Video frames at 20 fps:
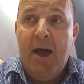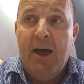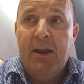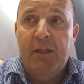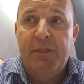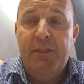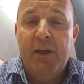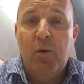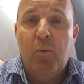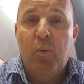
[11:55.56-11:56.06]
And
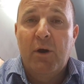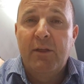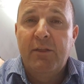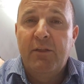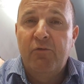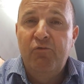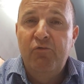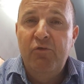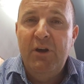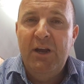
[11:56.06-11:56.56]
I think one of
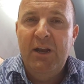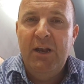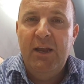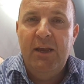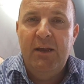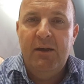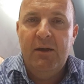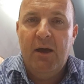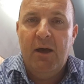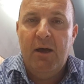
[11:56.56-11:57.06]
the
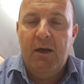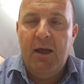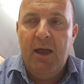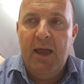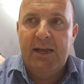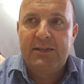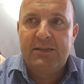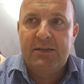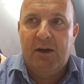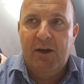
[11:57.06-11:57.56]
really
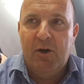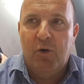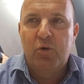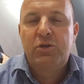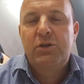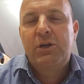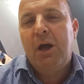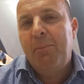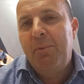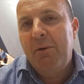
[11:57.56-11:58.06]
exciting,
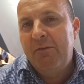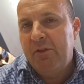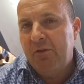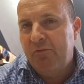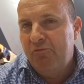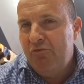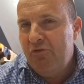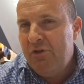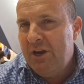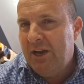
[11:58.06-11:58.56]
a couple of the
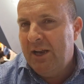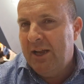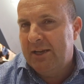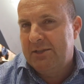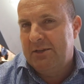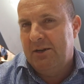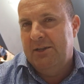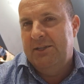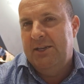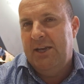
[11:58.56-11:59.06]
really
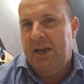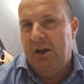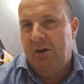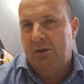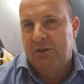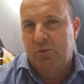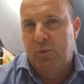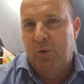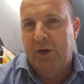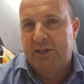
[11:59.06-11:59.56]
exciting
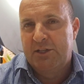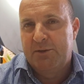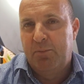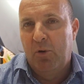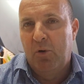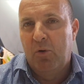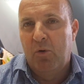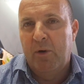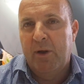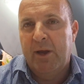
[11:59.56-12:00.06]
areas we're
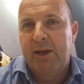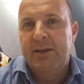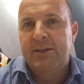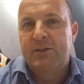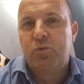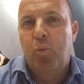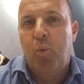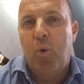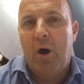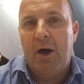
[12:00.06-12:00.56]
exploring
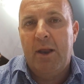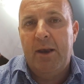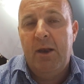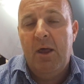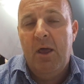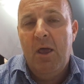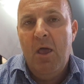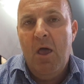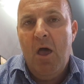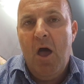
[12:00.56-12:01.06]
is one
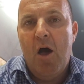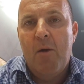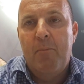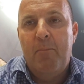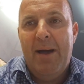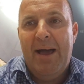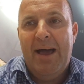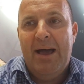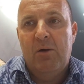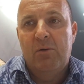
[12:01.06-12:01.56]

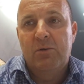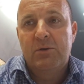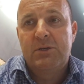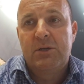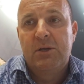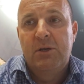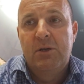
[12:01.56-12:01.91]
about